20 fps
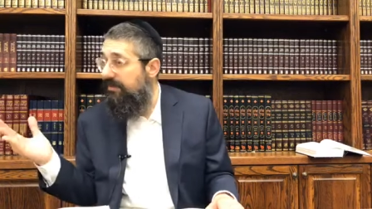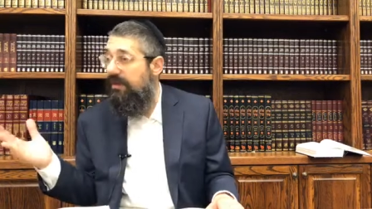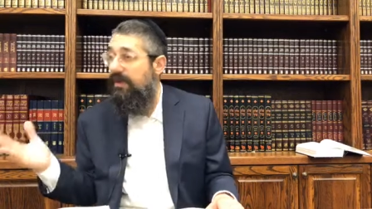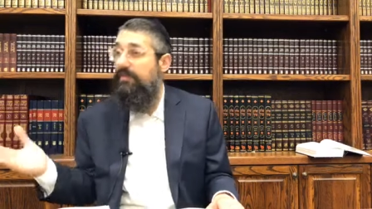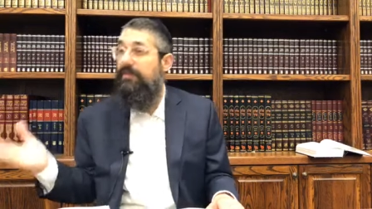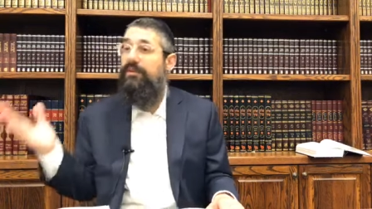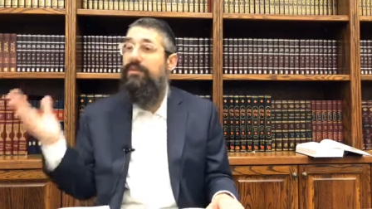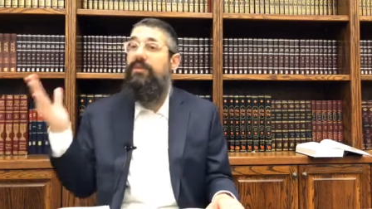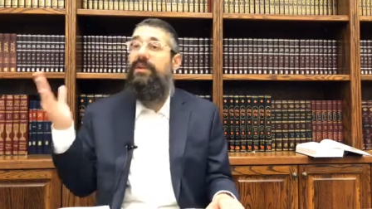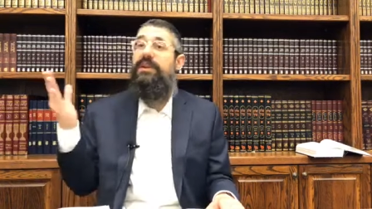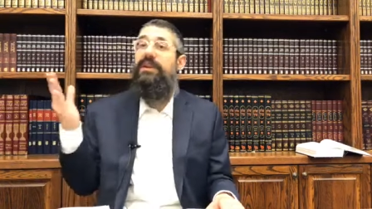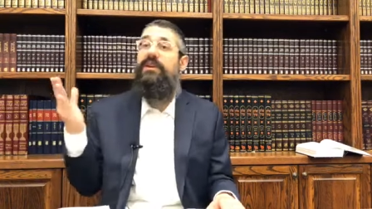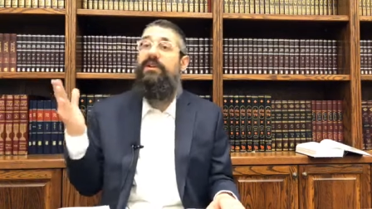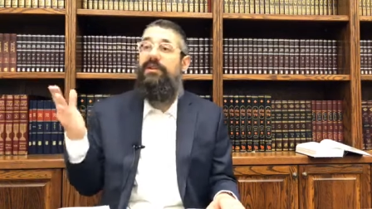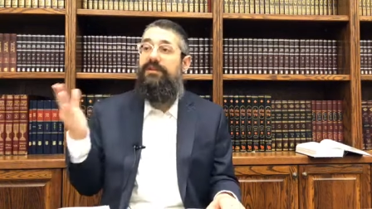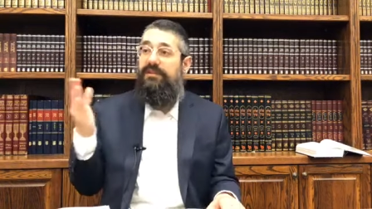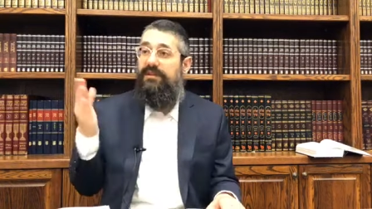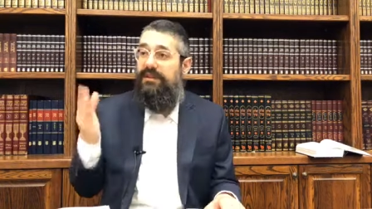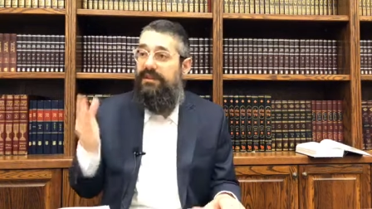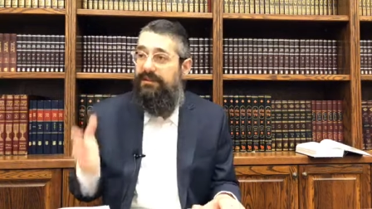and between a
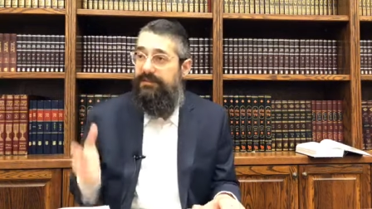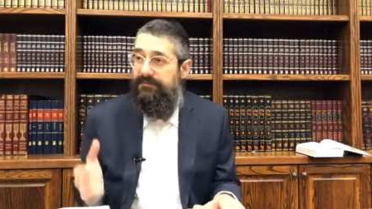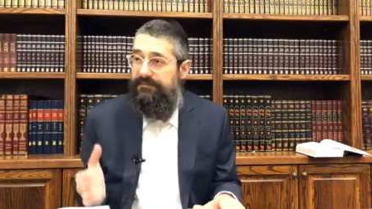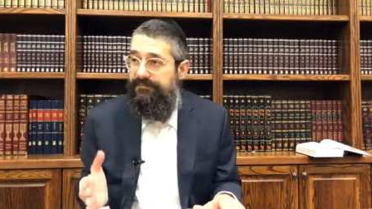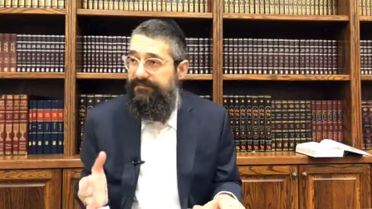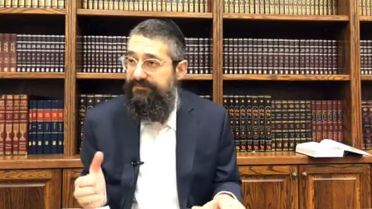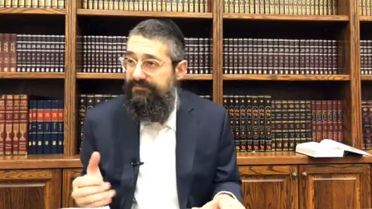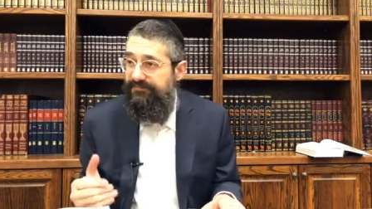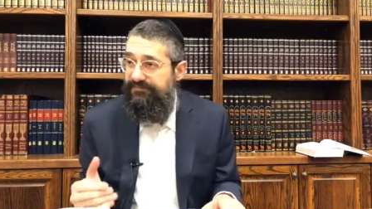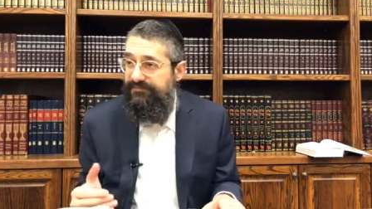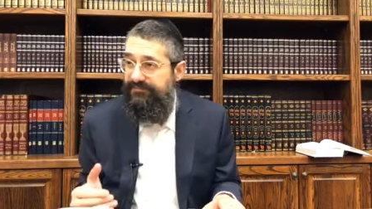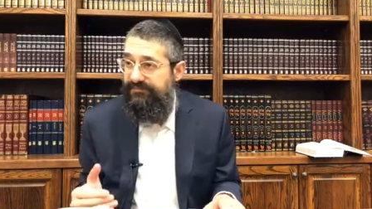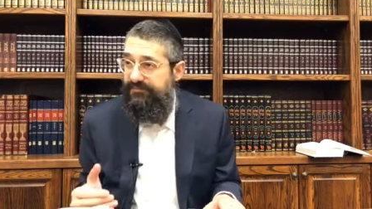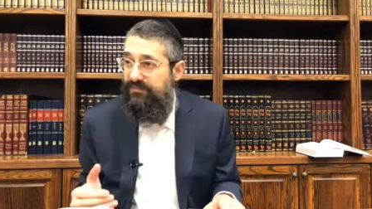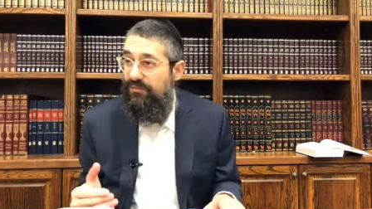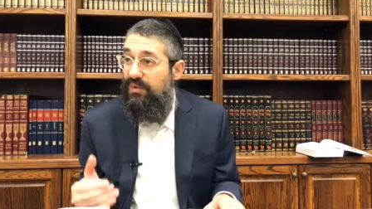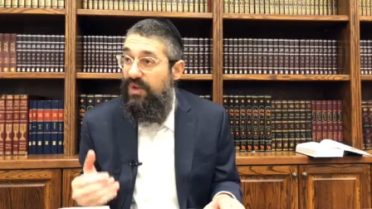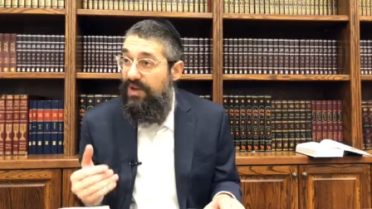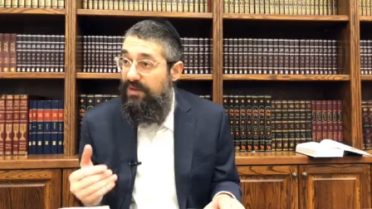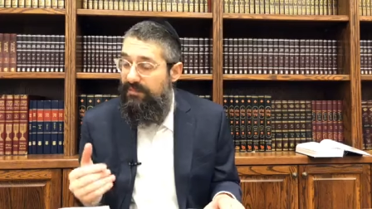good deed,
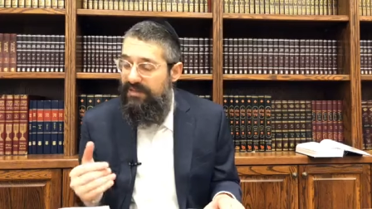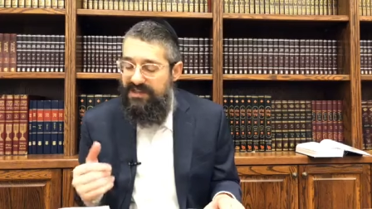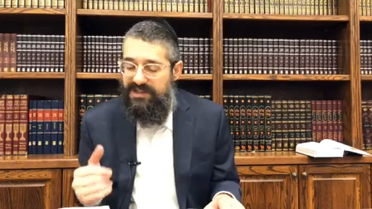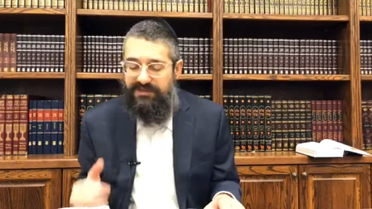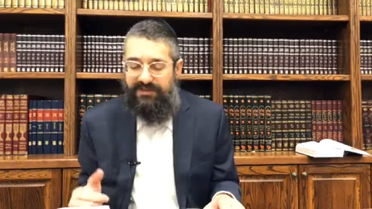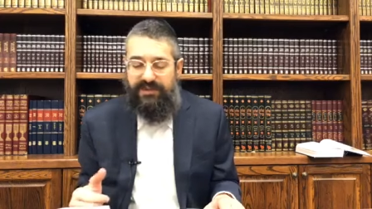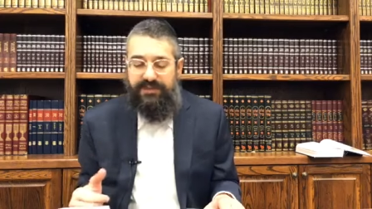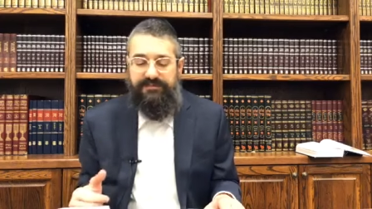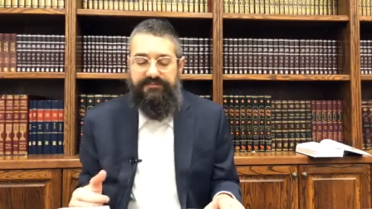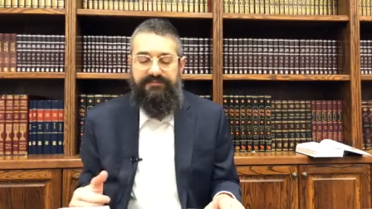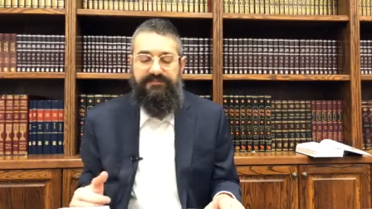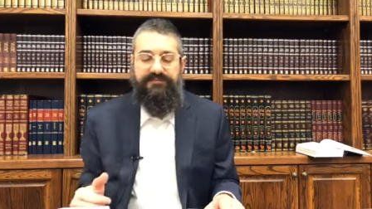between a mitzvah.